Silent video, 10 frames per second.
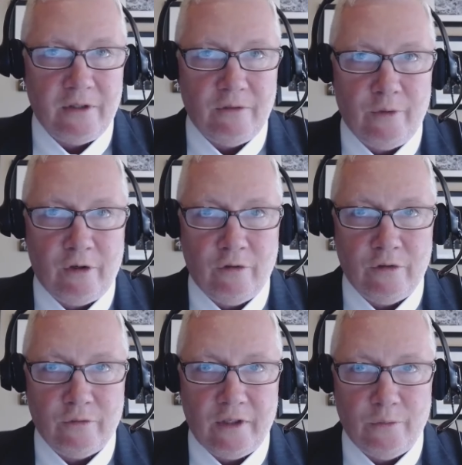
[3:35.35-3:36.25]
but the
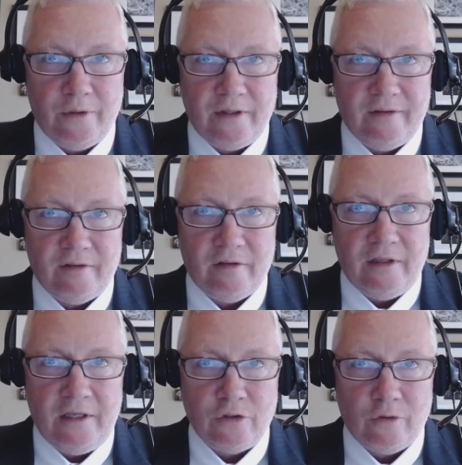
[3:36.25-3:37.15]
recurrence rates with this
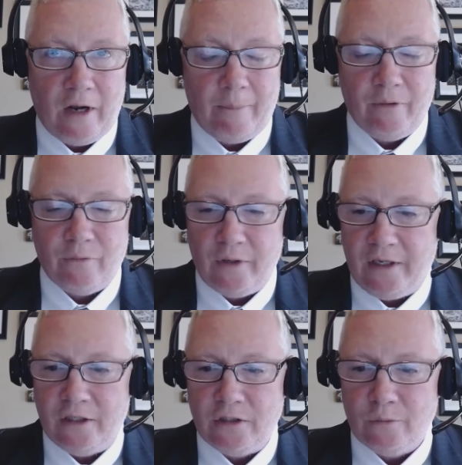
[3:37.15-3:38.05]
intraoperative
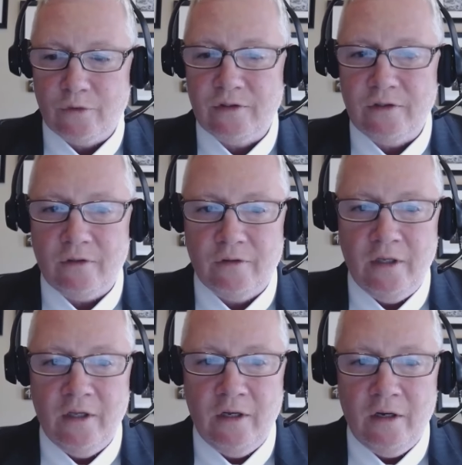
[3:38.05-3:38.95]
radiation were still
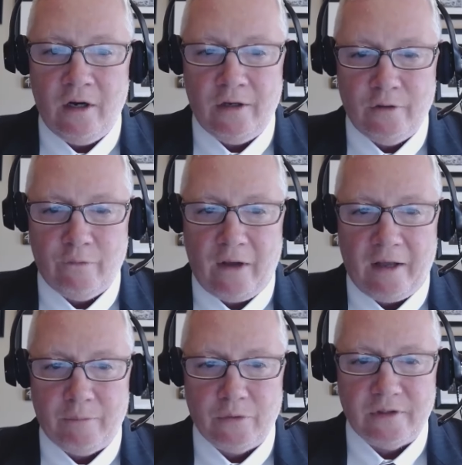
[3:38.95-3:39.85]
under
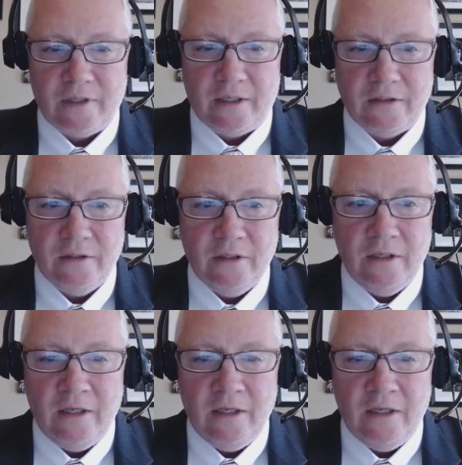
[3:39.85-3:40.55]
5%.